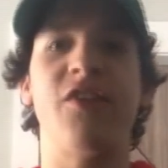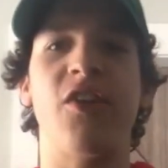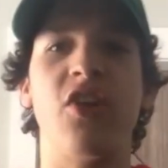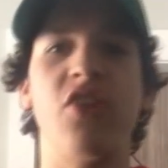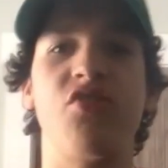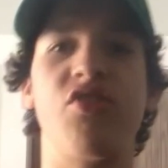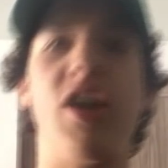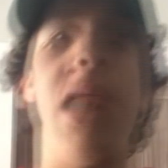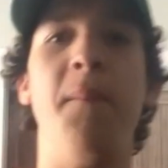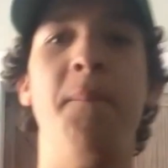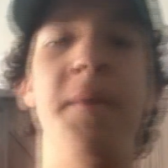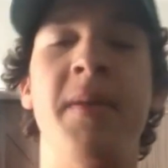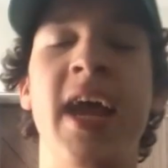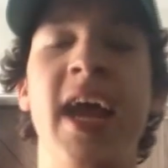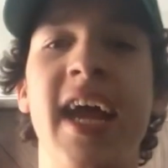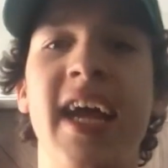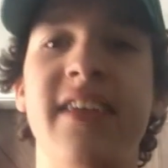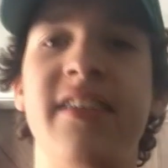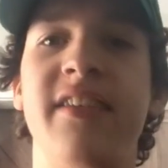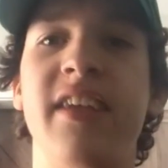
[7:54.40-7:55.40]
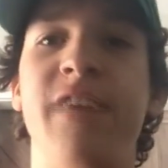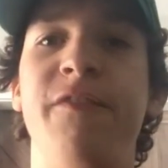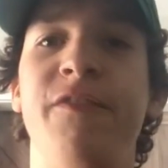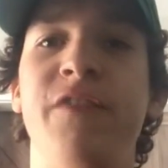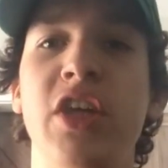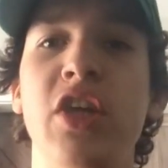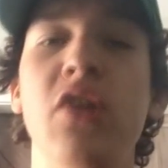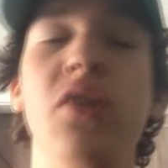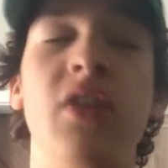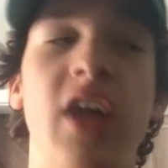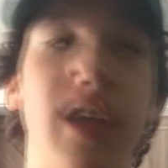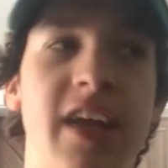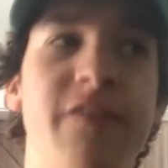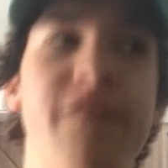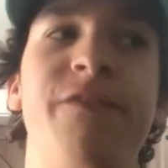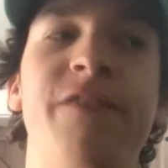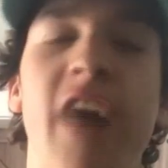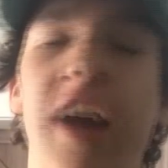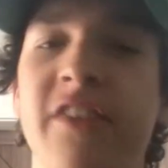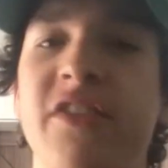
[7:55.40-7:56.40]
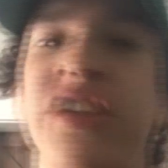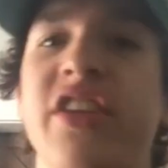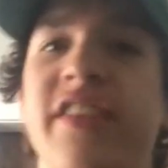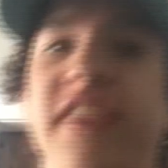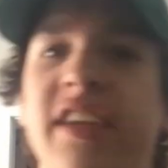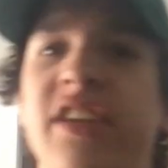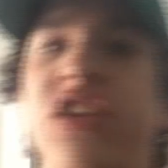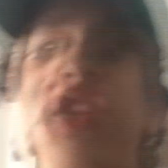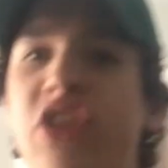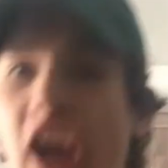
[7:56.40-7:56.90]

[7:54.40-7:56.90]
first-round picks. A few, 5 or 6